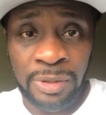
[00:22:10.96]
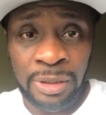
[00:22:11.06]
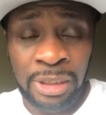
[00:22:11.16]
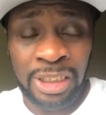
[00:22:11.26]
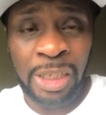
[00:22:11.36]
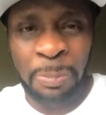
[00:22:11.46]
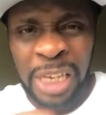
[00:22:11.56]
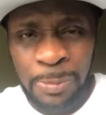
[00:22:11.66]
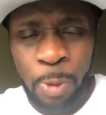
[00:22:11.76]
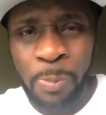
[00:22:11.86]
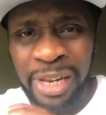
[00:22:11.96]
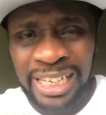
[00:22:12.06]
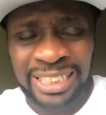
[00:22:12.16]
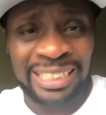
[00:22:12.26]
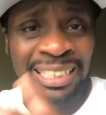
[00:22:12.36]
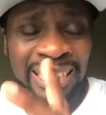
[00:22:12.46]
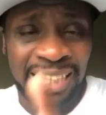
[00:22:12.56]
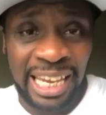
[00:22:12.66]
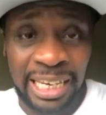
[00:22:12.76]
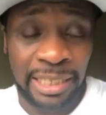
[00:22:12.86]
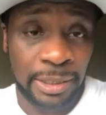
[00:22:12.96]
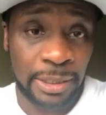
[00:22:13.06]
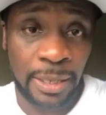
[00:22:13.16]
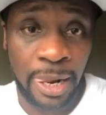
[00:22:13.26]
Because the people, places, and things.